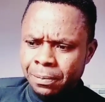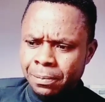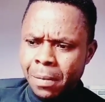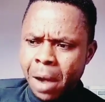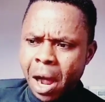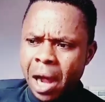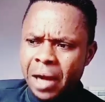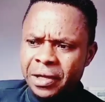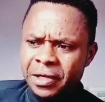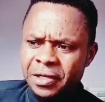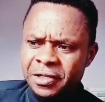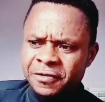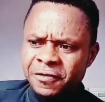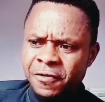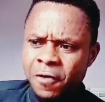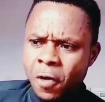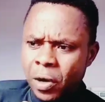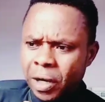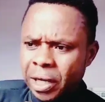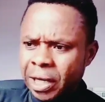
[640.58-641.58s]
Marcus
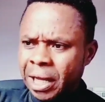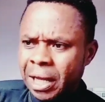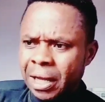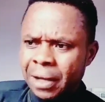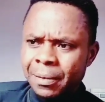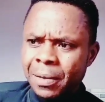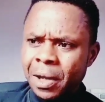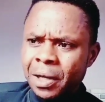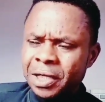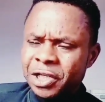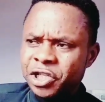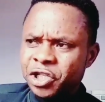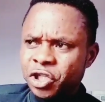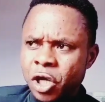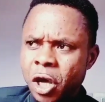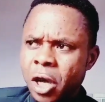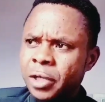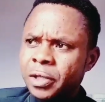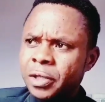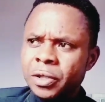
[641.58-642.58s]
Vaughn came on his
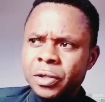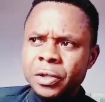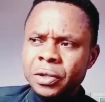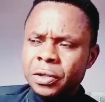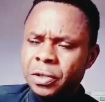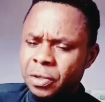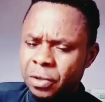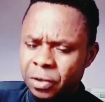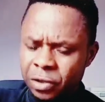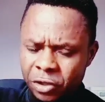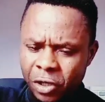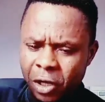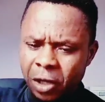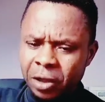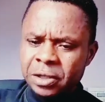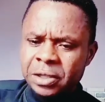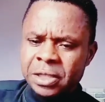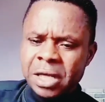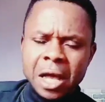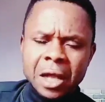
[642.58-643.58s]
channel to
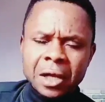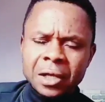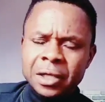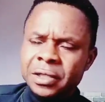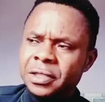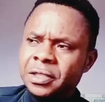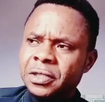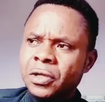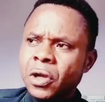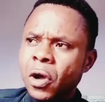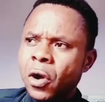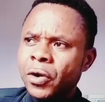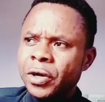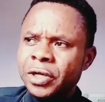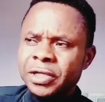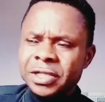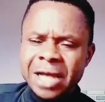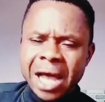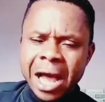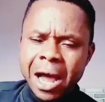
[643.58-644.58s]
start telling
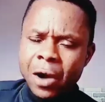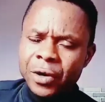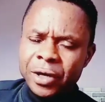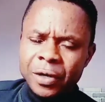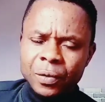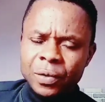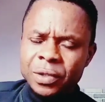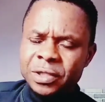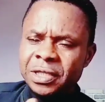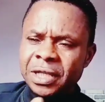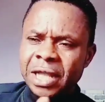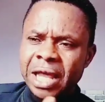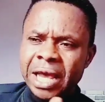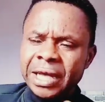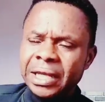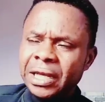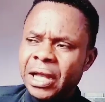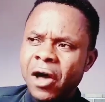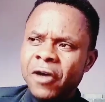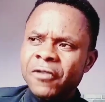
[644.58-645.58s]
stories how he was
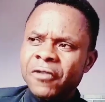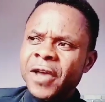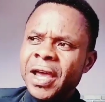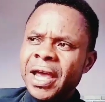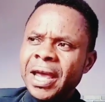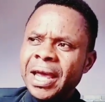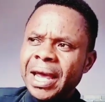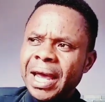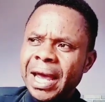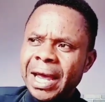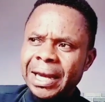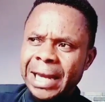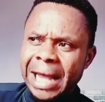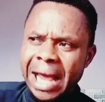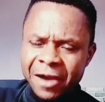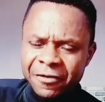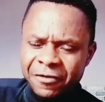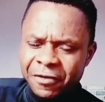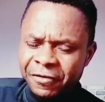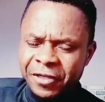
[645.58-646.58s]
laid out and
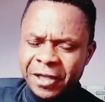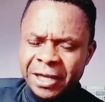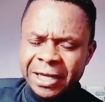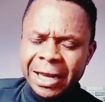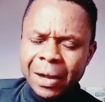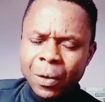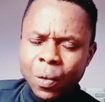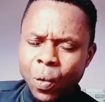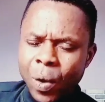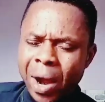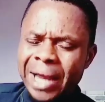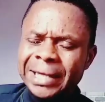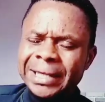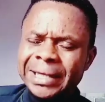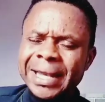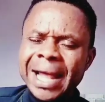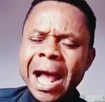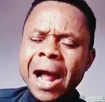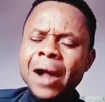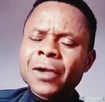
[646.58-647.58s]
everything that
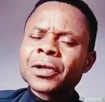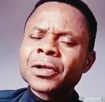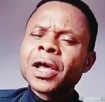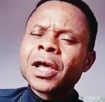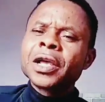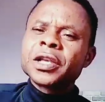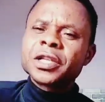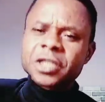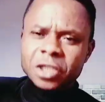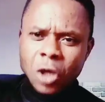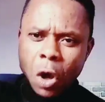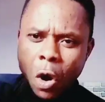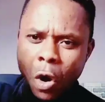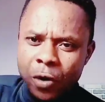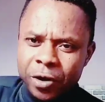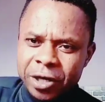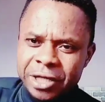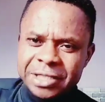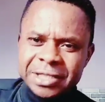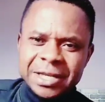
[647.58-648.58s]
went down,
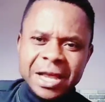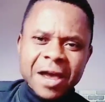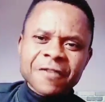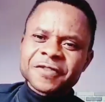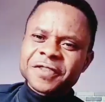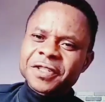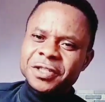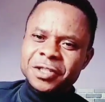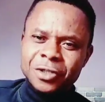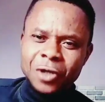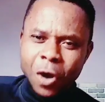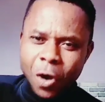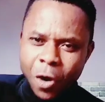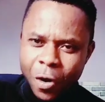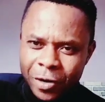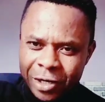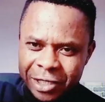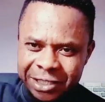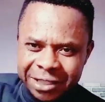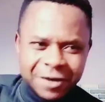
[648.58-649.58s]
stories after
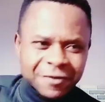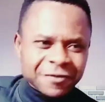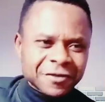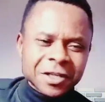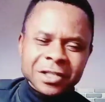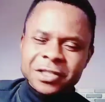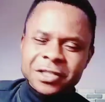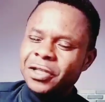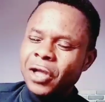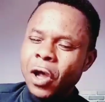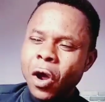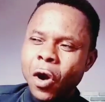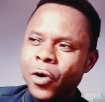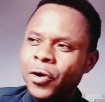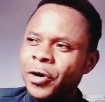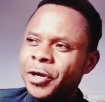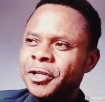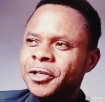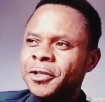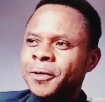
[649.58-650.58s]
stories after
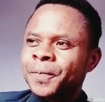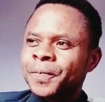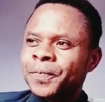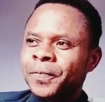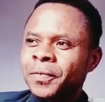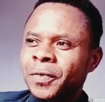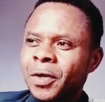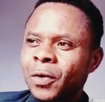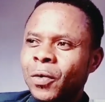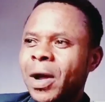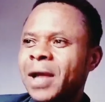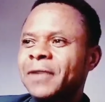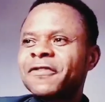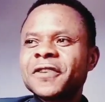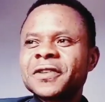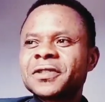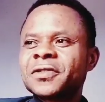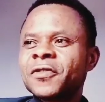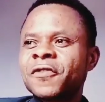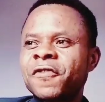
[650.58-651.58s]
stories, well,
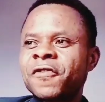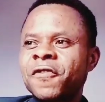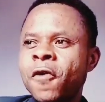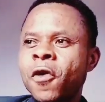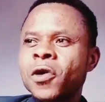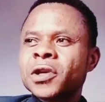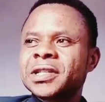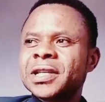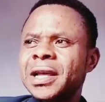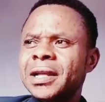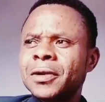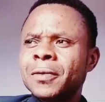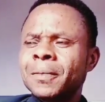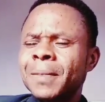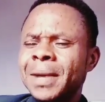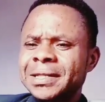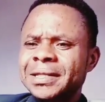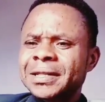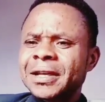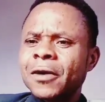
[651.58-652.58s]
first of all, I said to
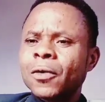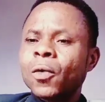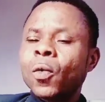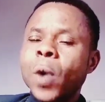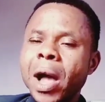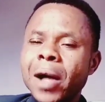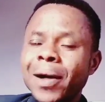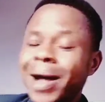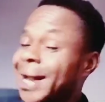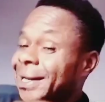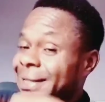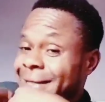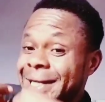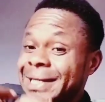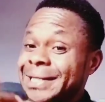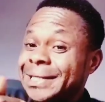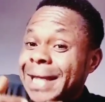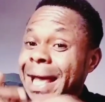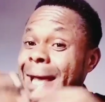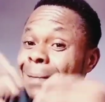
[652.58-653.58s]
myself, well, at
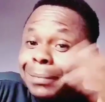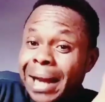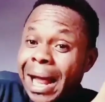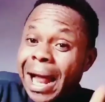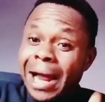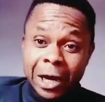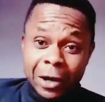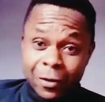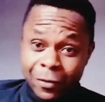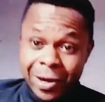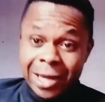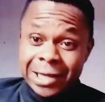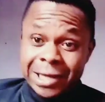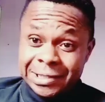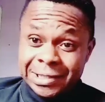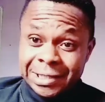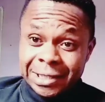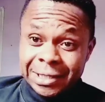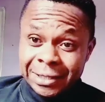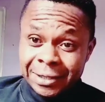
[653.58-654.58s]
least I'm not
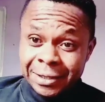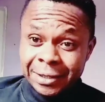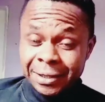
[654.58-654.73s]
crazy.